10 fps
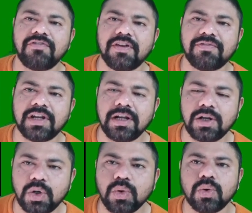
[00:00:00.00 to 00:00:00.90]

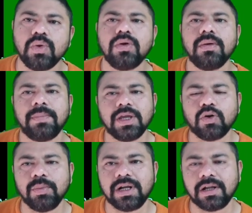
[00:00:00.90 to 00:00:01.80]
fifty-two
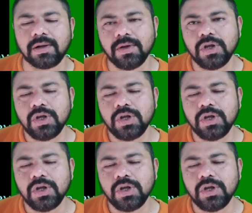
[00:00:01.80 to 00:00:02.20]
picometer.